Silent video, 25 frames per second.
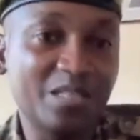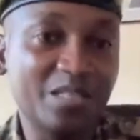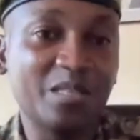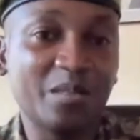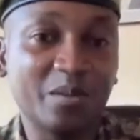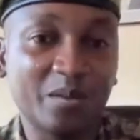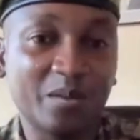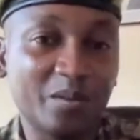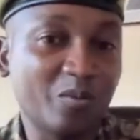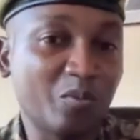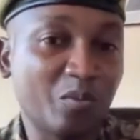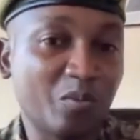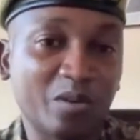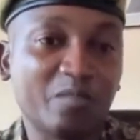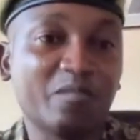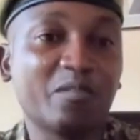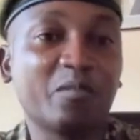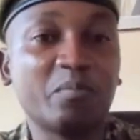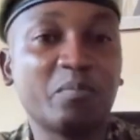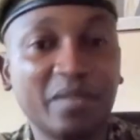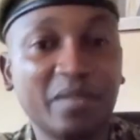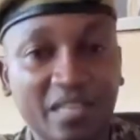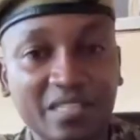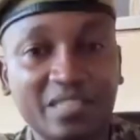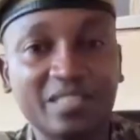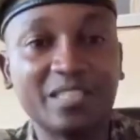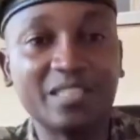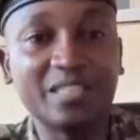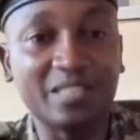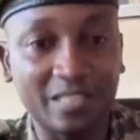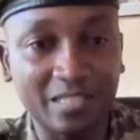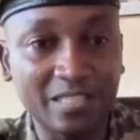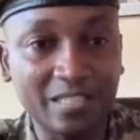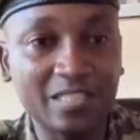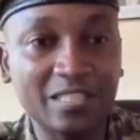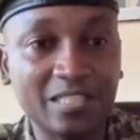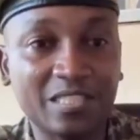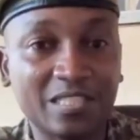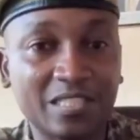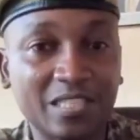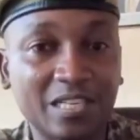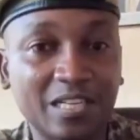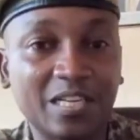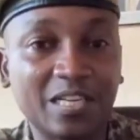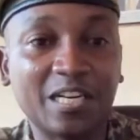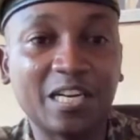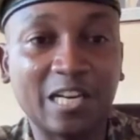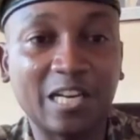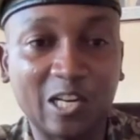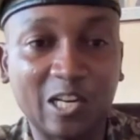the one of the biggest diseases
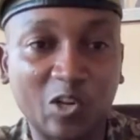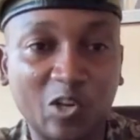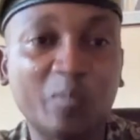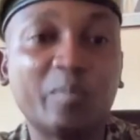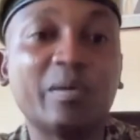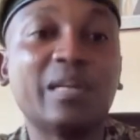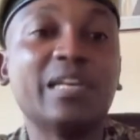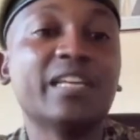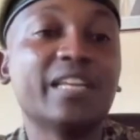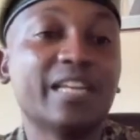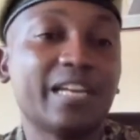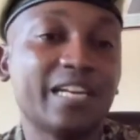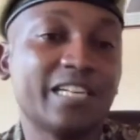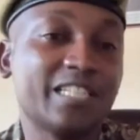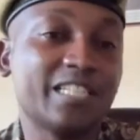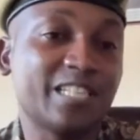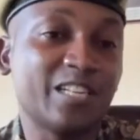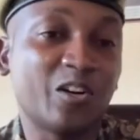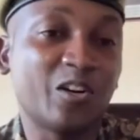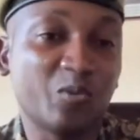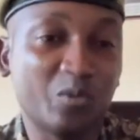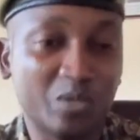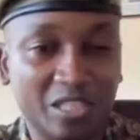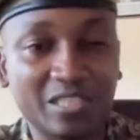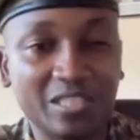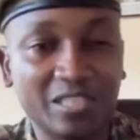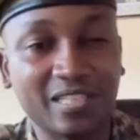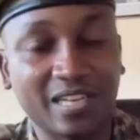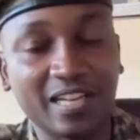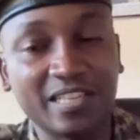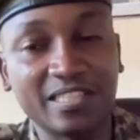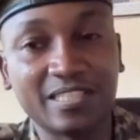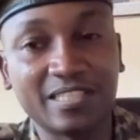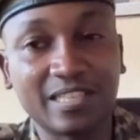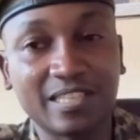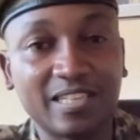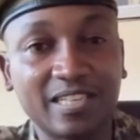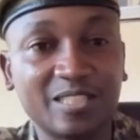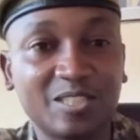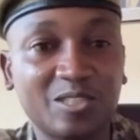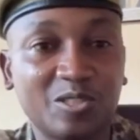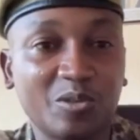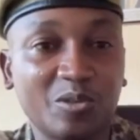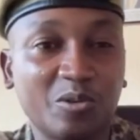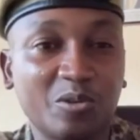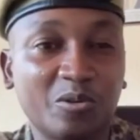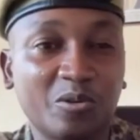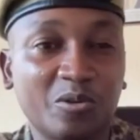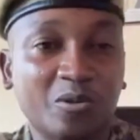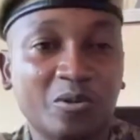globally right now, which is cancer.
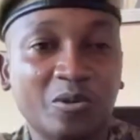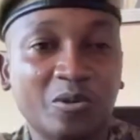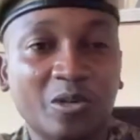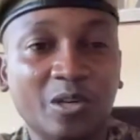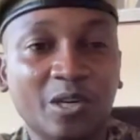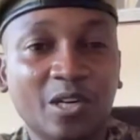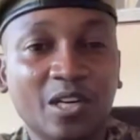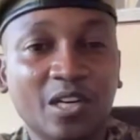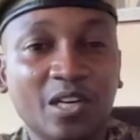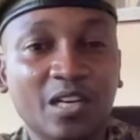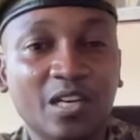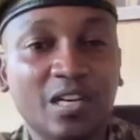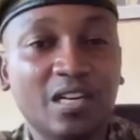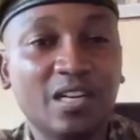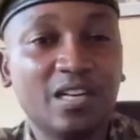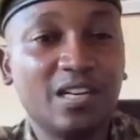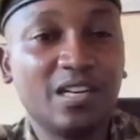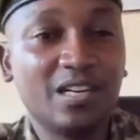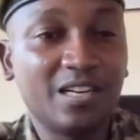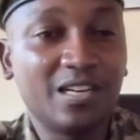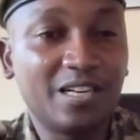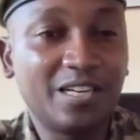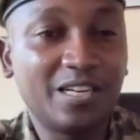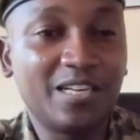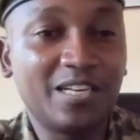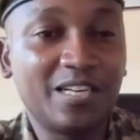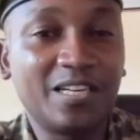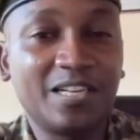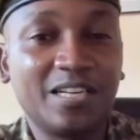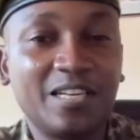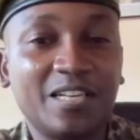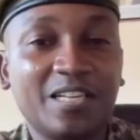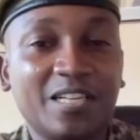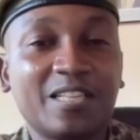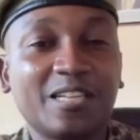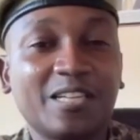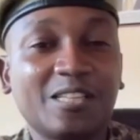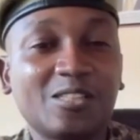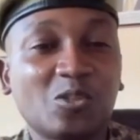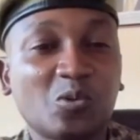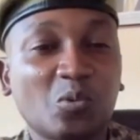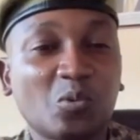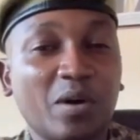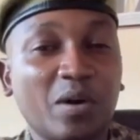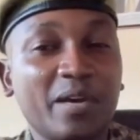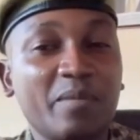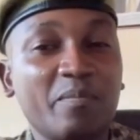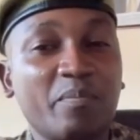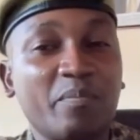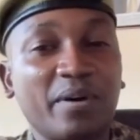So that's
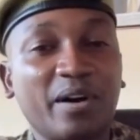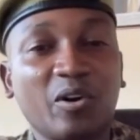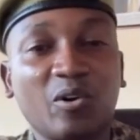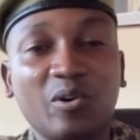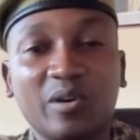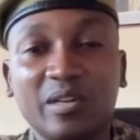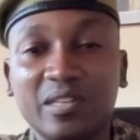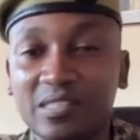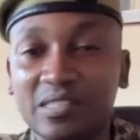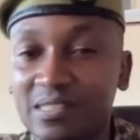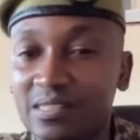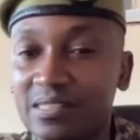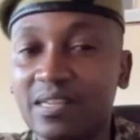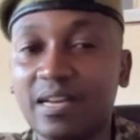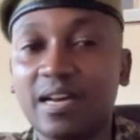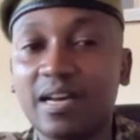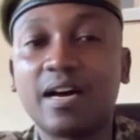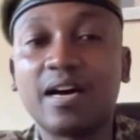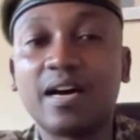why pangolins